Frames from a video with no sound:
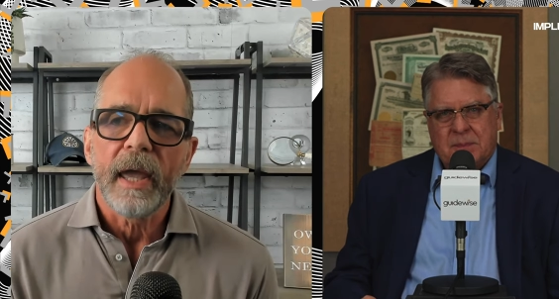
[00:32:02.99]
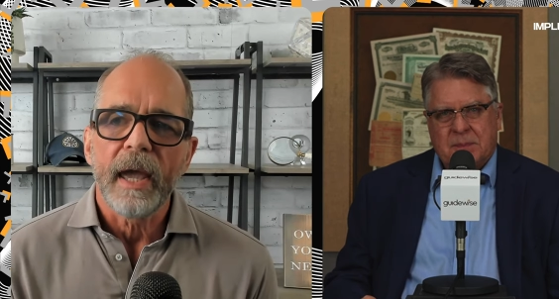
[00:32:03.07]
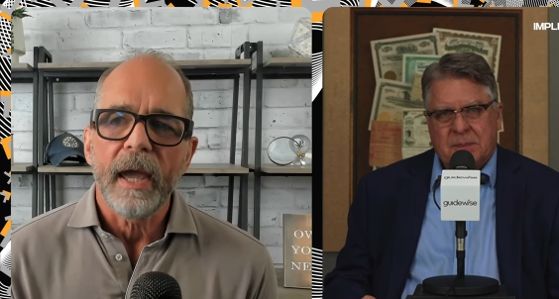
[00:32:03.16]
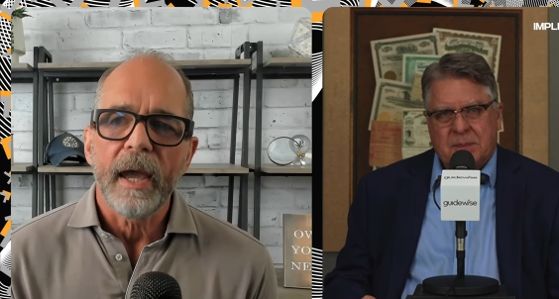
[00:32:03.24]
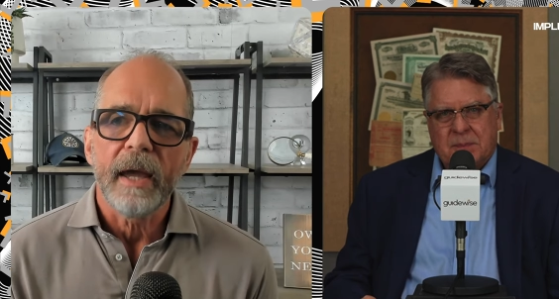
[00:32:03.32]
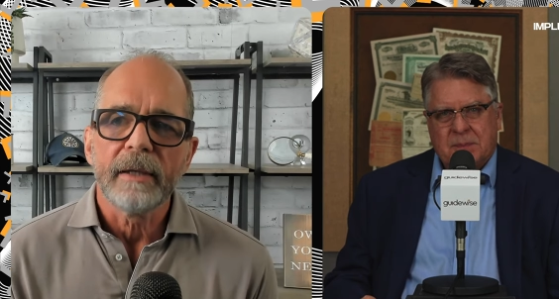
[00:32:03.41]

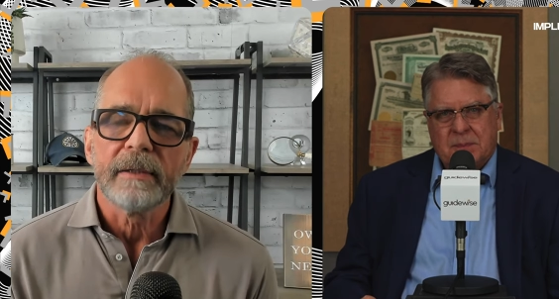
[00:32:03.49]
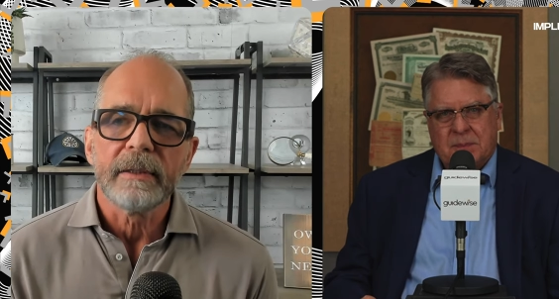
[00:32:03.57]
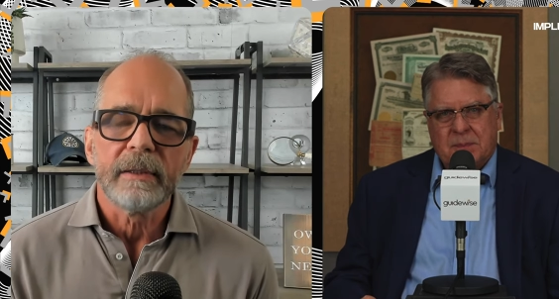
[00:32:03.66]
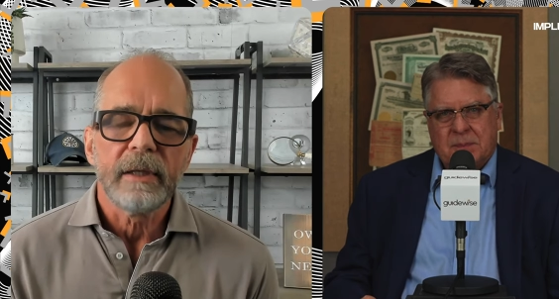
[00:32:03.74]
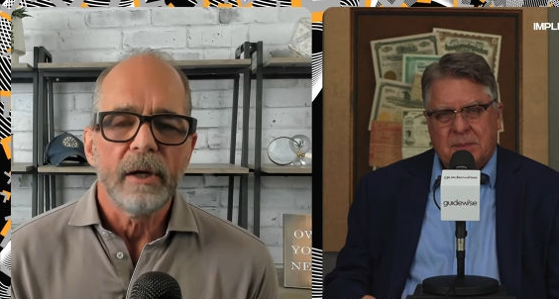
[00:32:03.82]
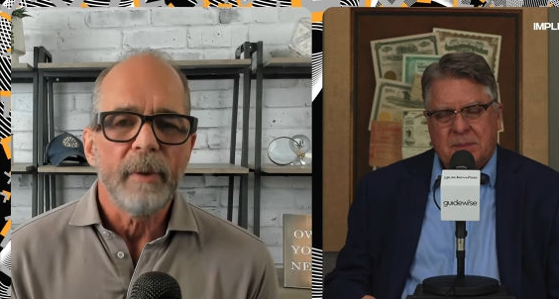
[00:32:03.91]
Speaker 1: And,
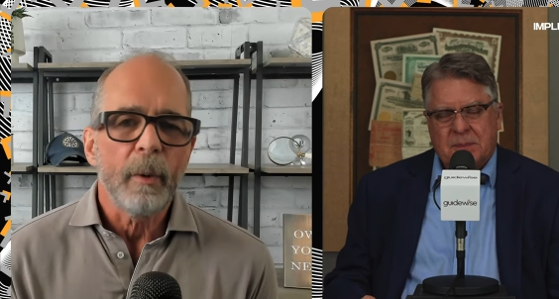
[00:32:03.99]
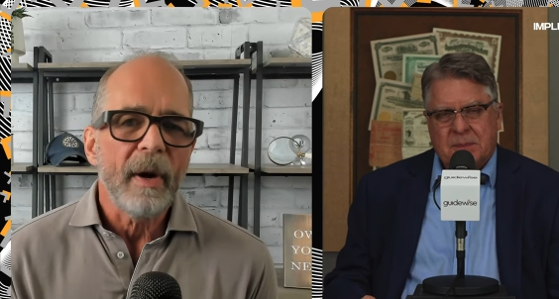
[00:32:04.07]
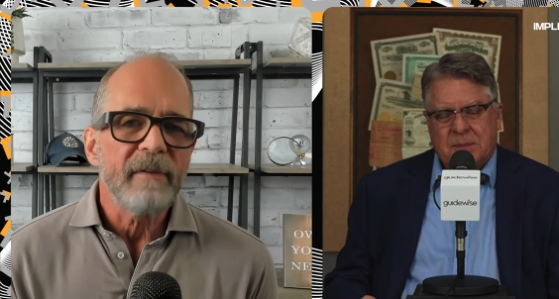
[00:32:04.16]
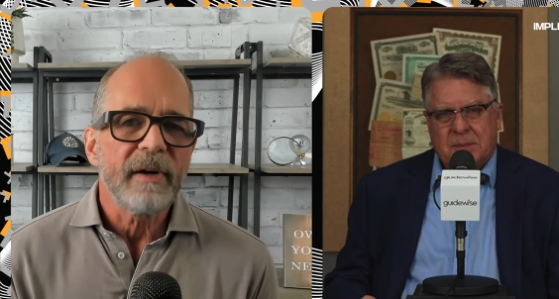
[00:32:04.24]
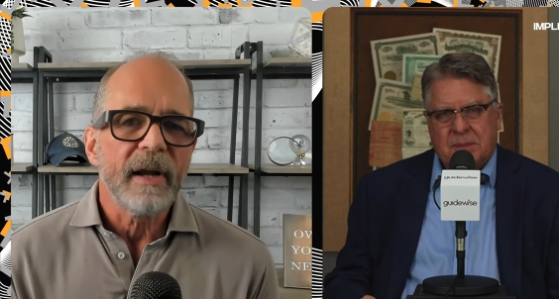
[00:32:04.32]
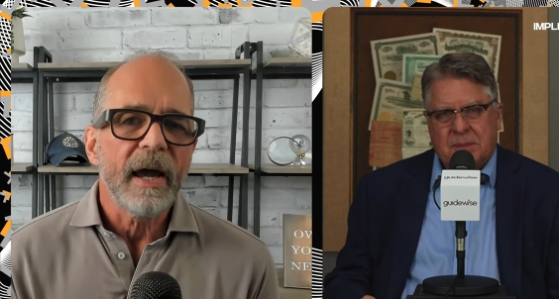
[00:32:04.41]
you know, my
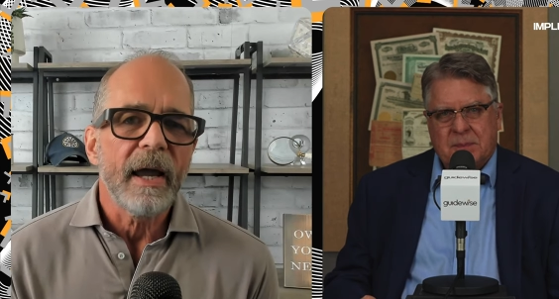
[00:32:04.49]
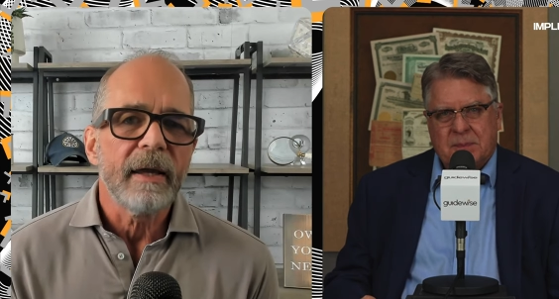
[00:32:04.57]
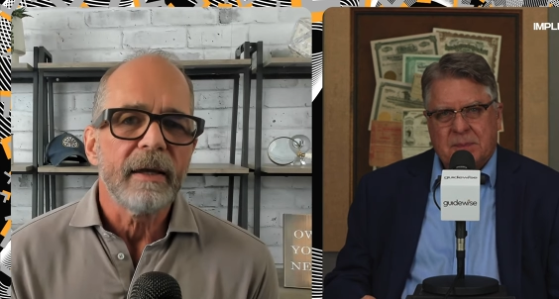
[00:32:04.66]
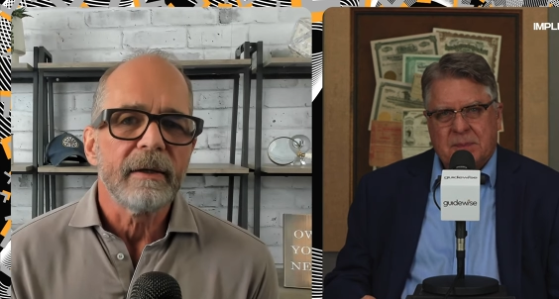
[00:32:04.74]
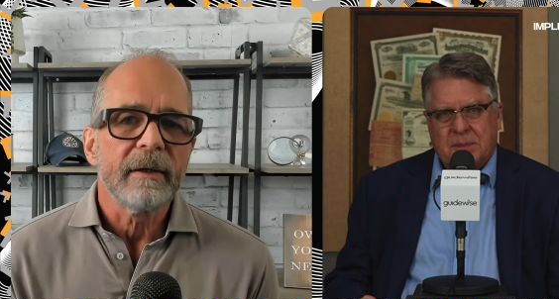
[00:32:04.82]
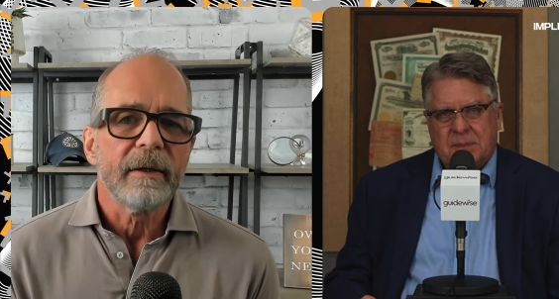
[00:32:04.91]
wife and
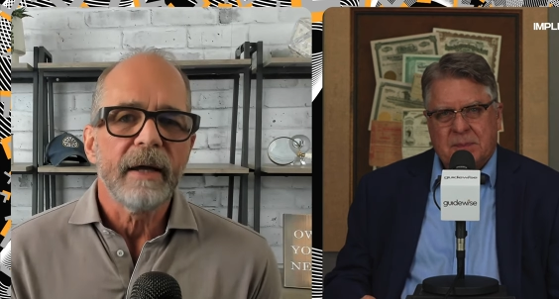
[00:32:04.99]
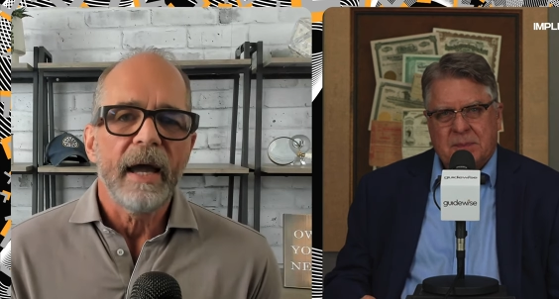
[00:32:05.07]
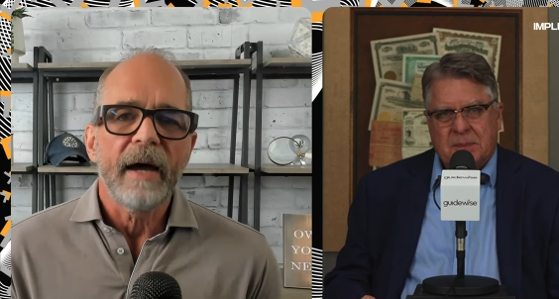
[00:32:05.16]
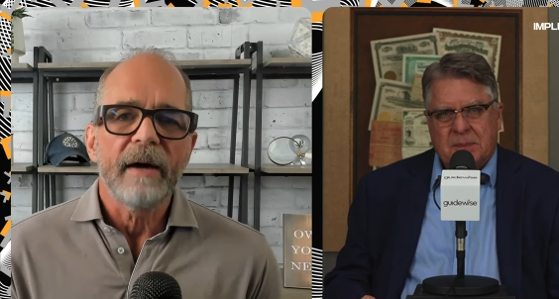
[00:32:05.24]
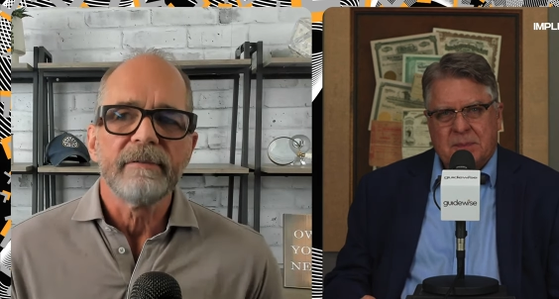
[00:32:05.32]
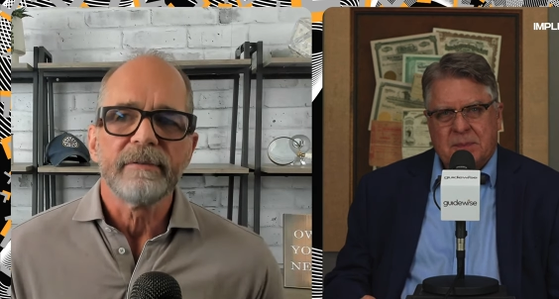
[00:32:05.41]
I
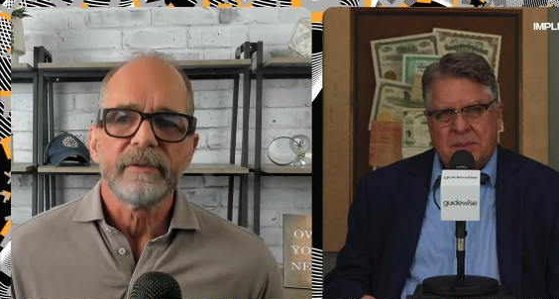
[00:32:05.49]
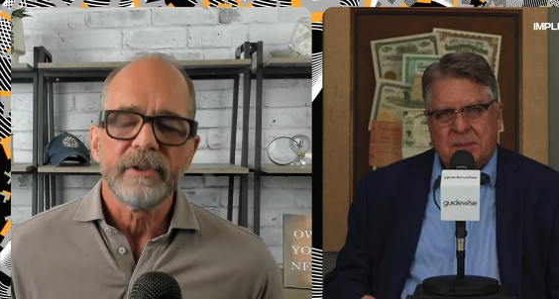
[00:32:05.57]
have,